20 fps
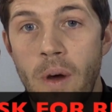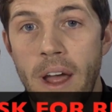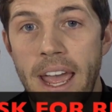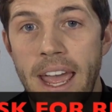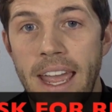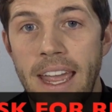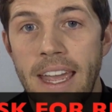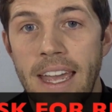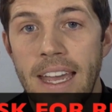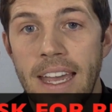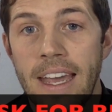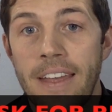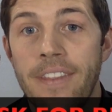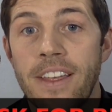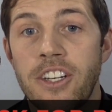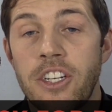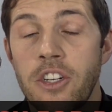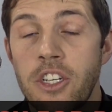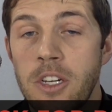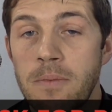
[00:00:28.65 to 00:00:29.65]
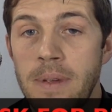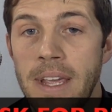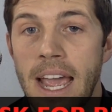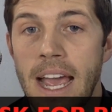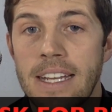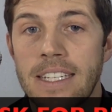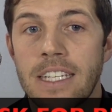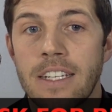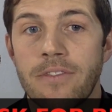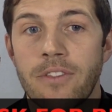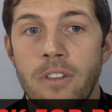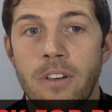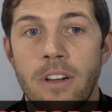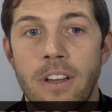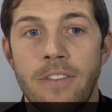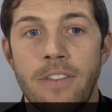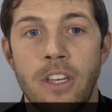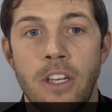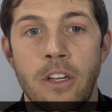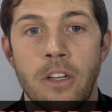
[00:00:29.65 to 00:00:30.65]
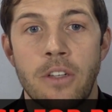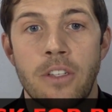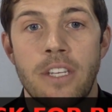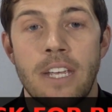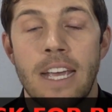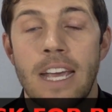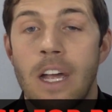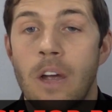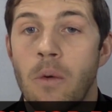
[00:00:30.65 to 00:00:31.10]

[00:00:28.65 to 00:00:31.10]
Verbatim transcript: way that you should be asking for reviews.